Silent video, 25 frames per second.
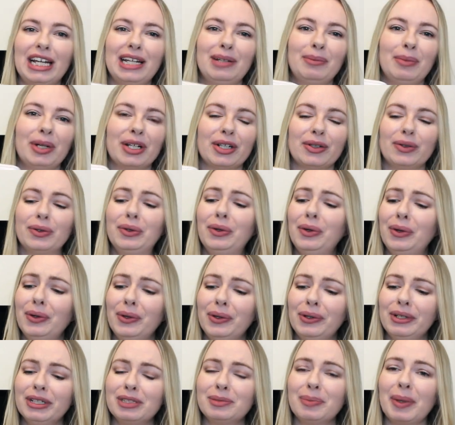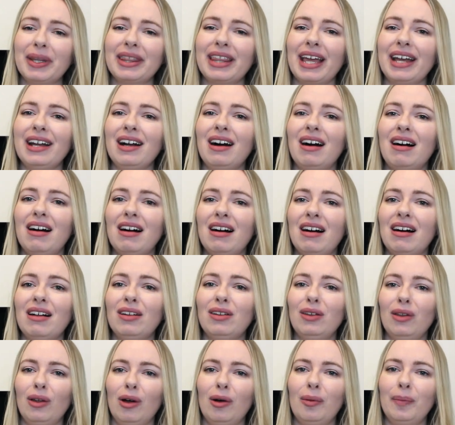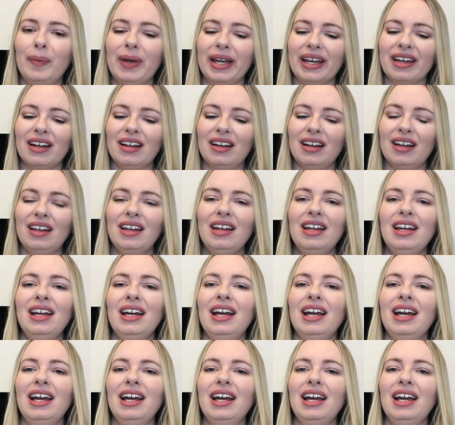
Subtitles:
and Michael Kors, but they are a lot bigger.